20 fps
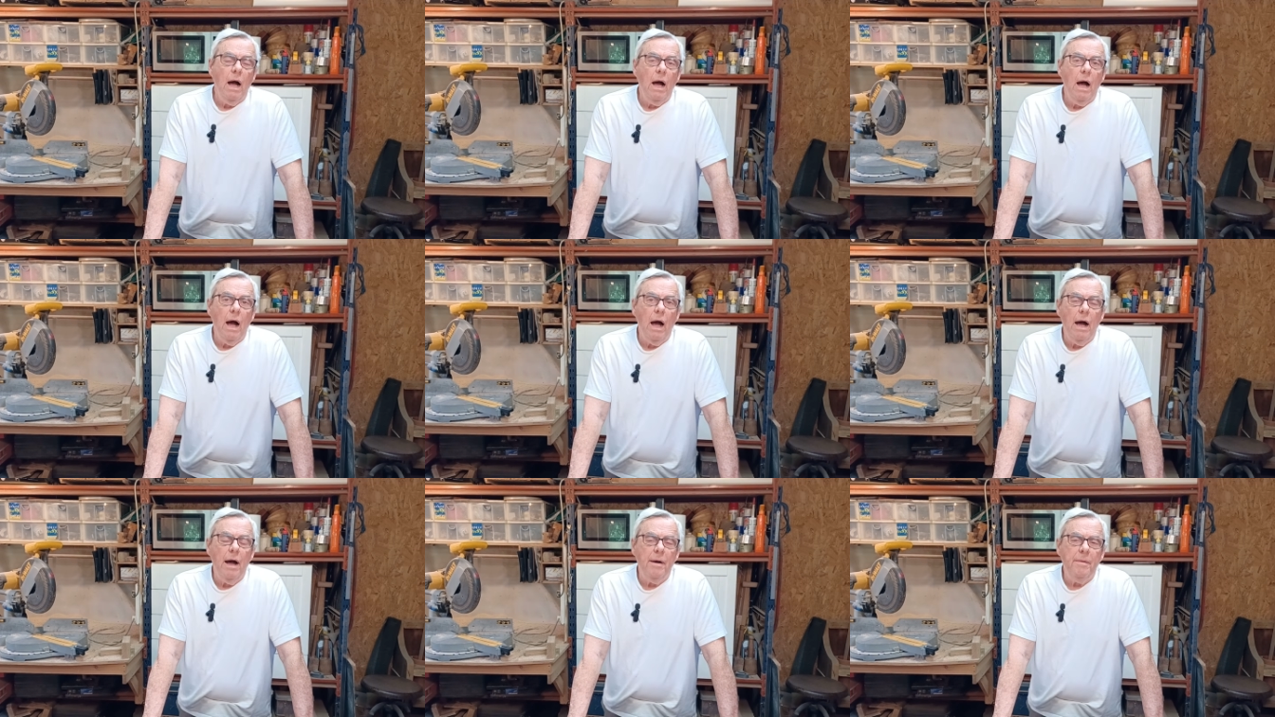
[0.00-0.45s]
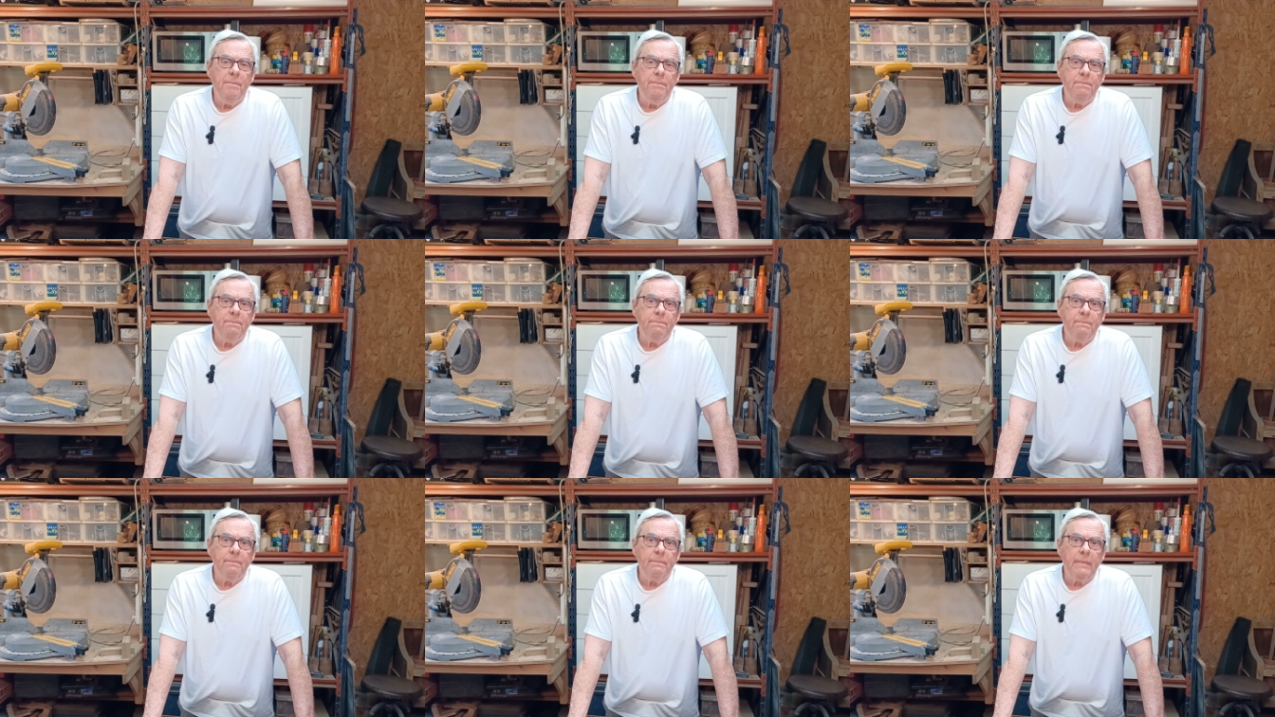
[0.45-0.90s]
And
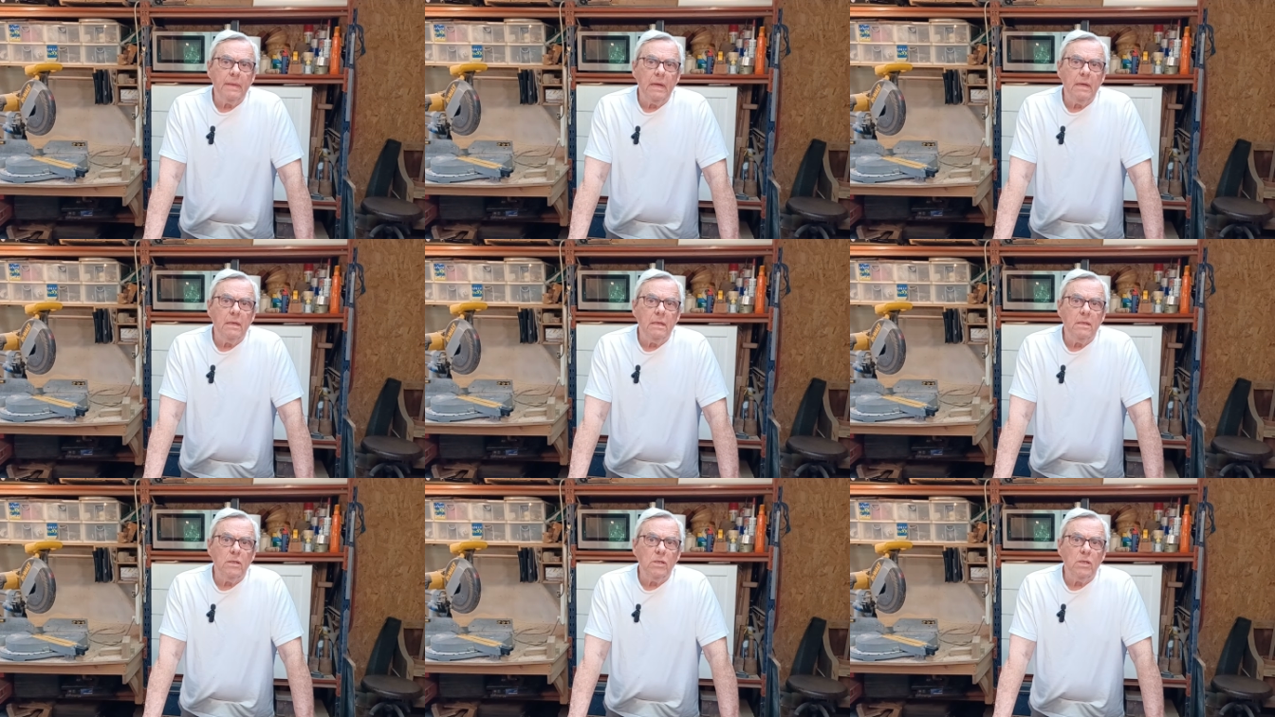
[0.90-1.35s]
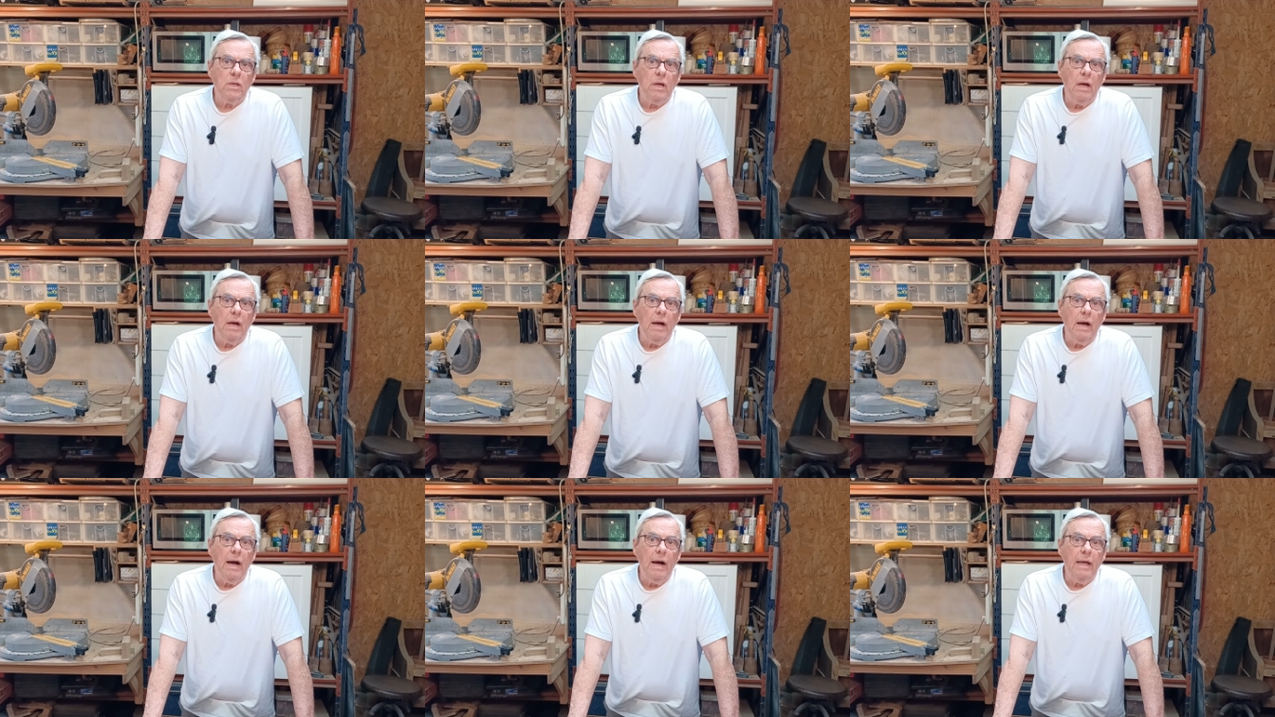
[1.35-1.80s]

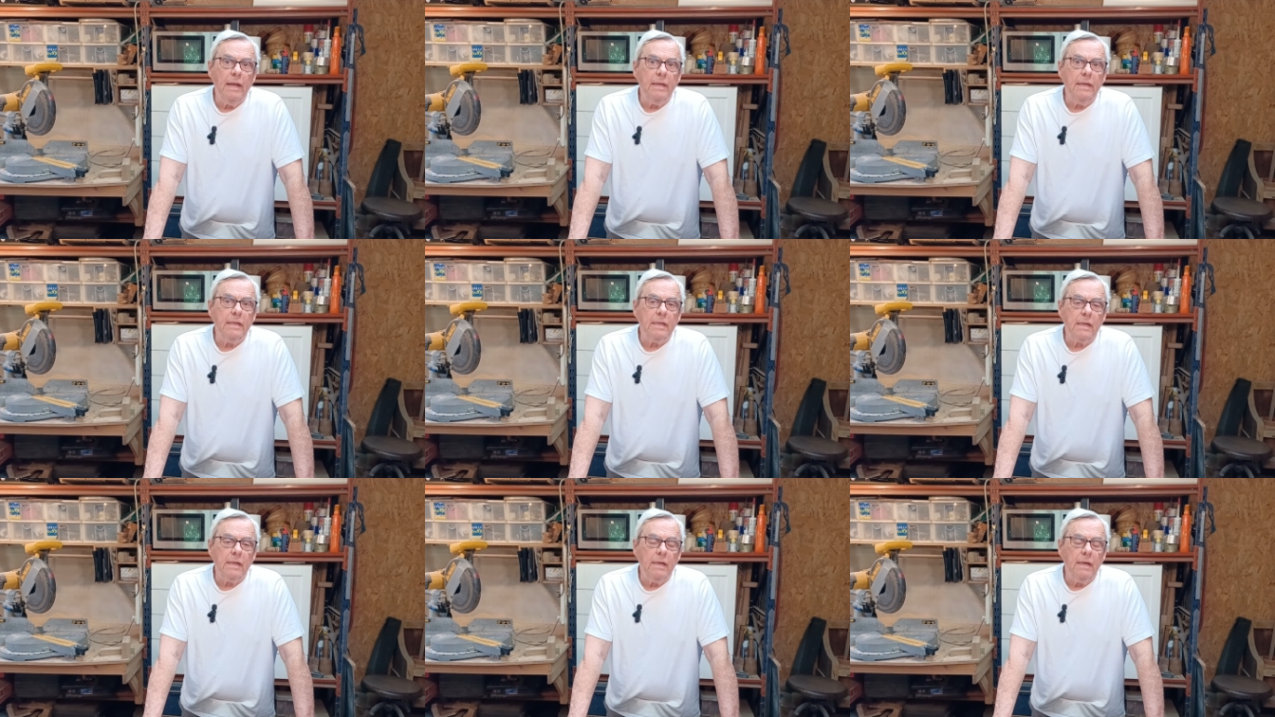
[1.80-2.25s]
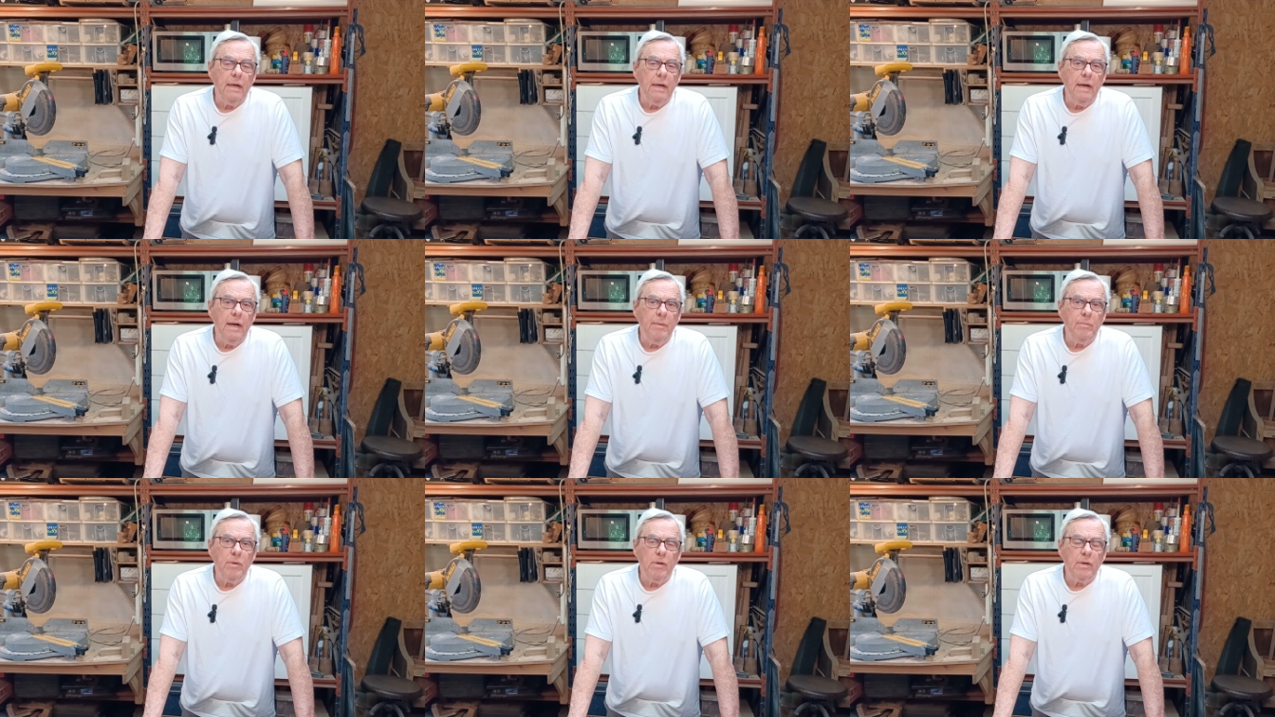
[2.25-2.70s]
I'm
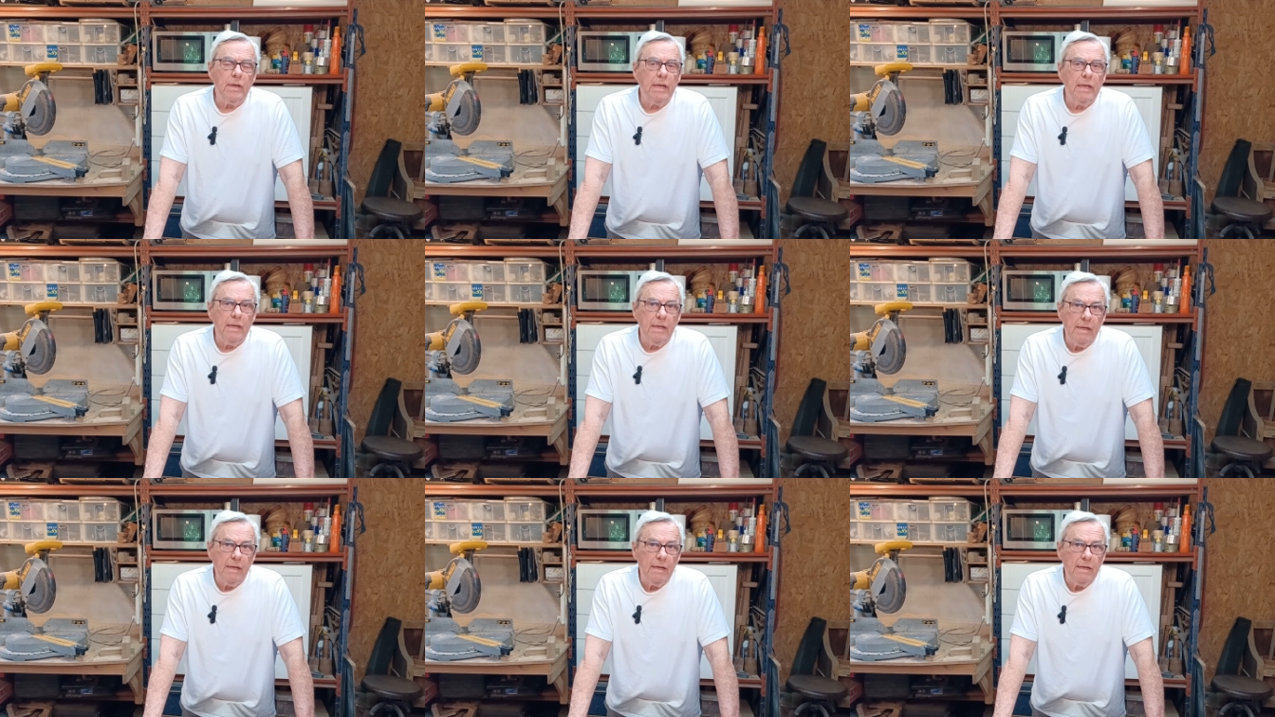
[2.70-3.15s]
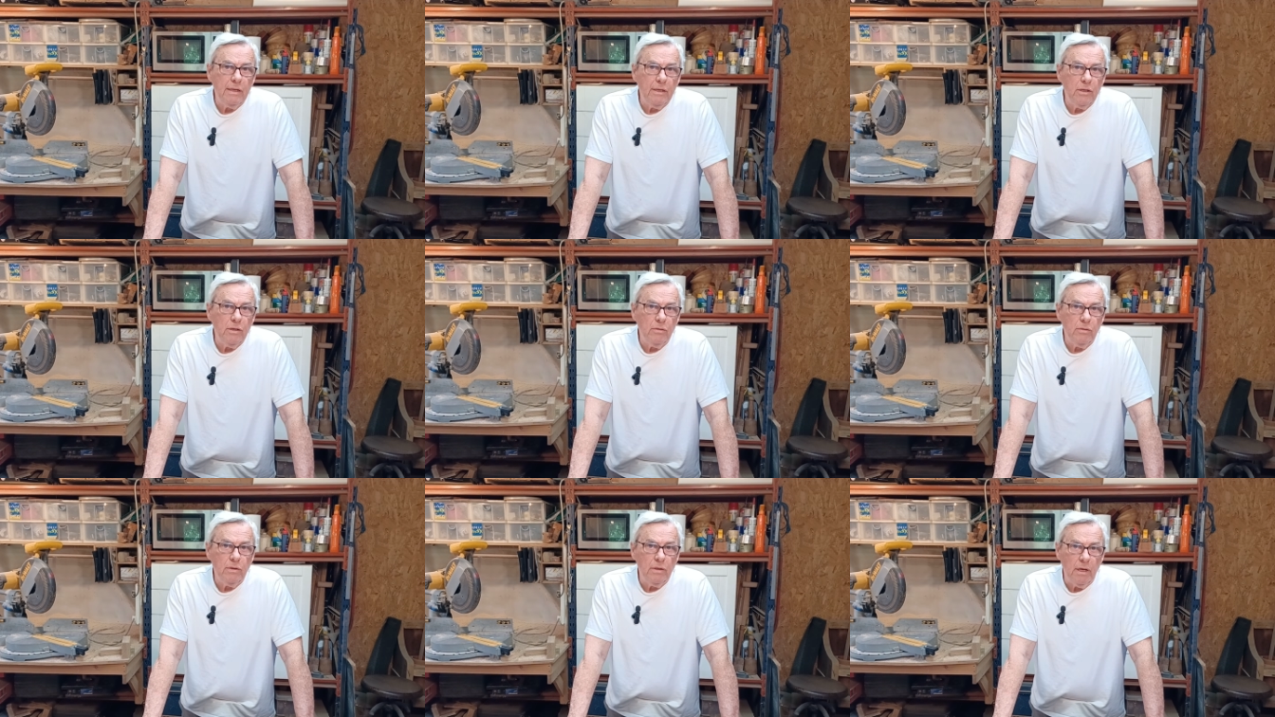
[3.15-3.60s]
not getting any
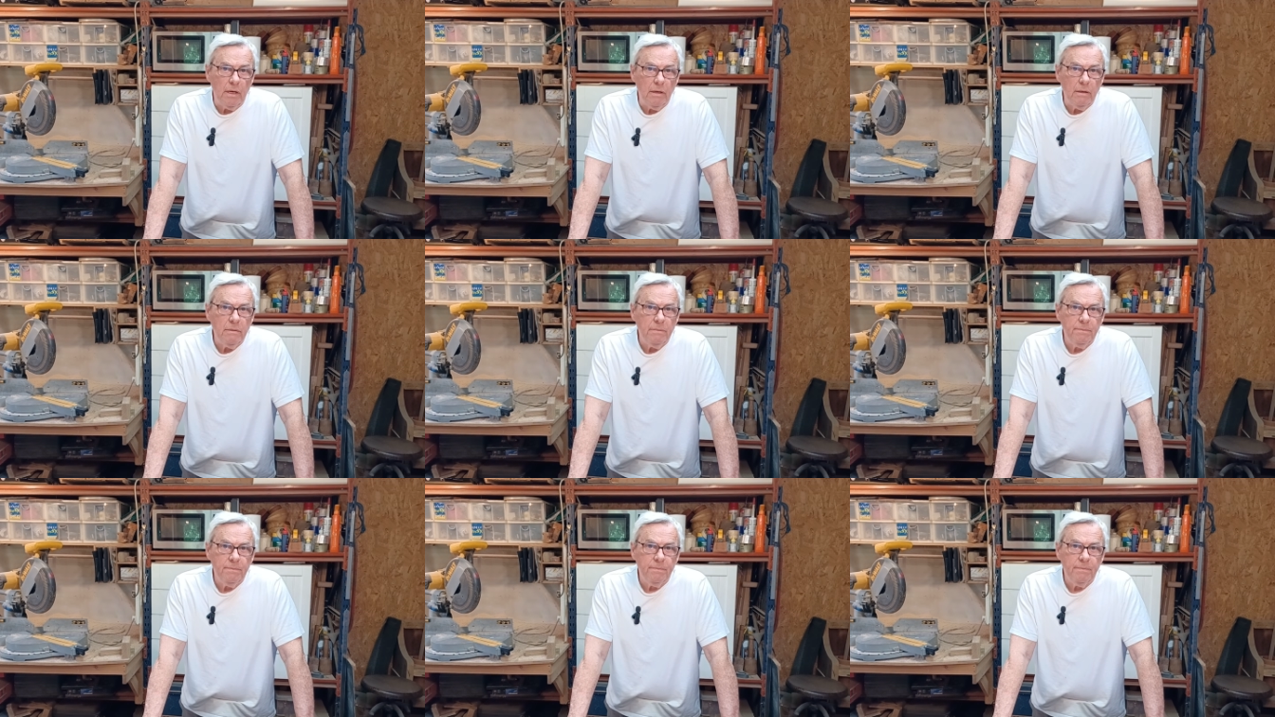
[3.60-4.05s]
younger,